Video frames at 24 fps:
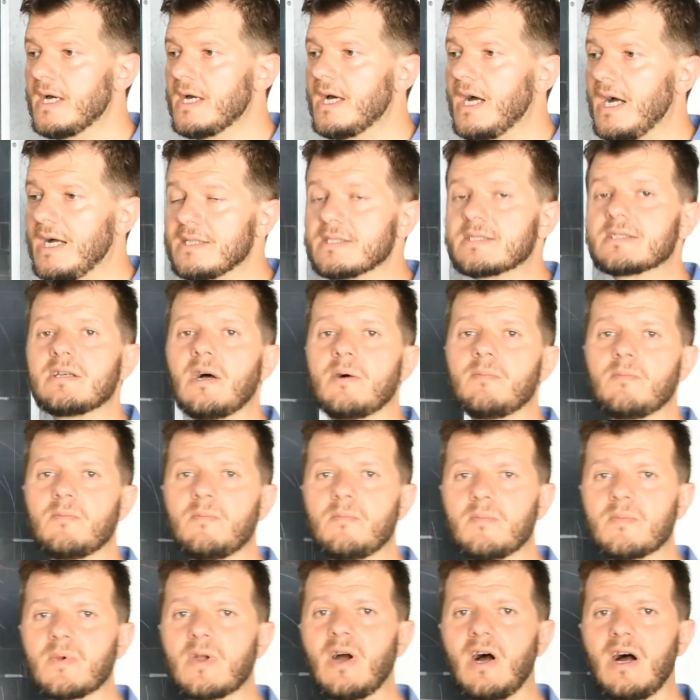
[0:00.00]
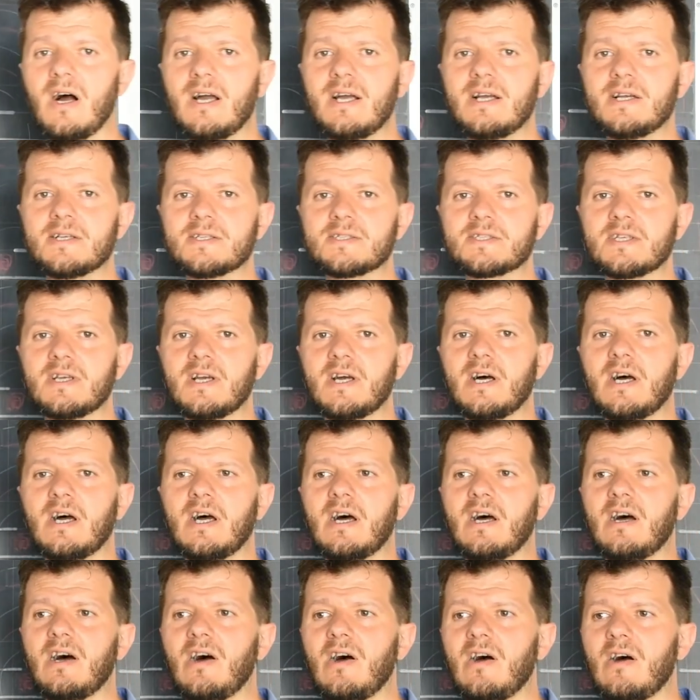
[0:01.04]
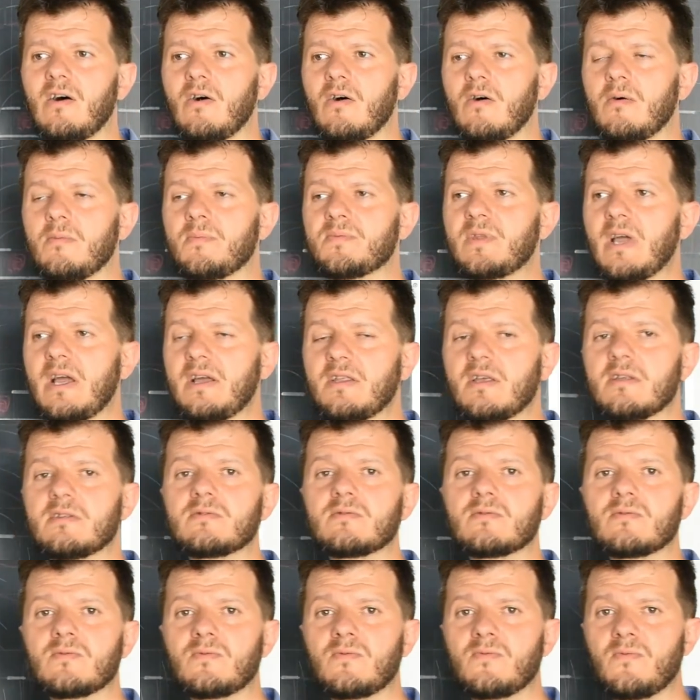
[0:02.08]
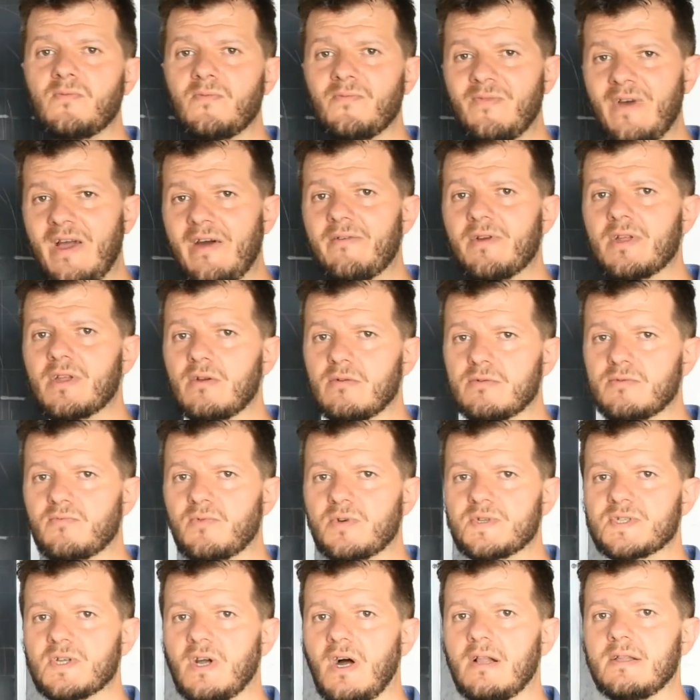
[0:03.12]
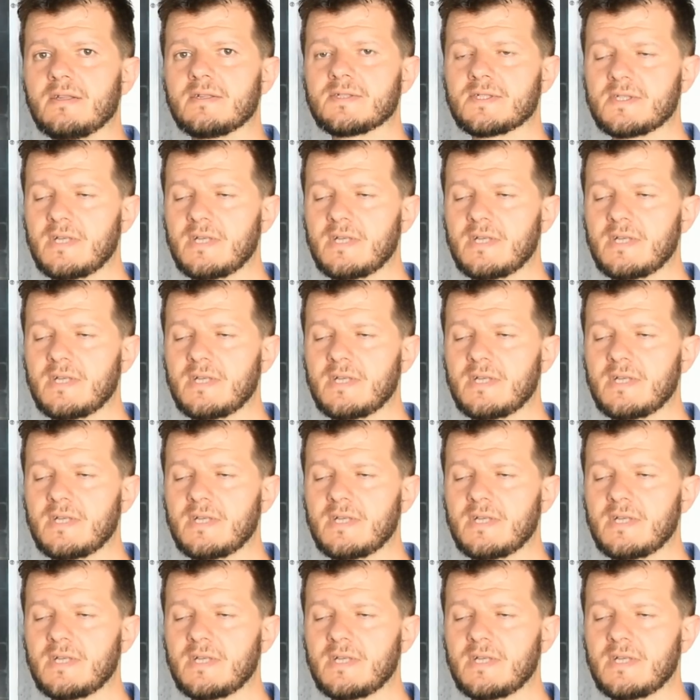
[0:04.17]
And some guys obtained very good results.